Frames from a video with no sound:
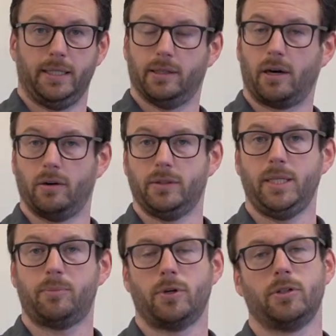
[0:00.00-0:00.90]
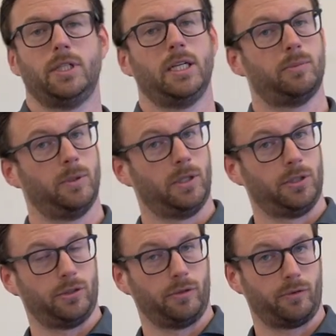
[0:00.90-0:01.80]
in the R&D process but
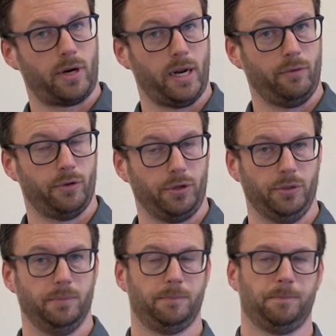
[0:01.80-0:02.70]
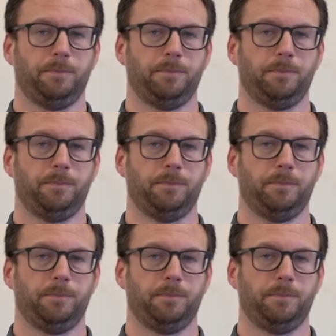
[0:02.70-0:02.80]
also for high volume.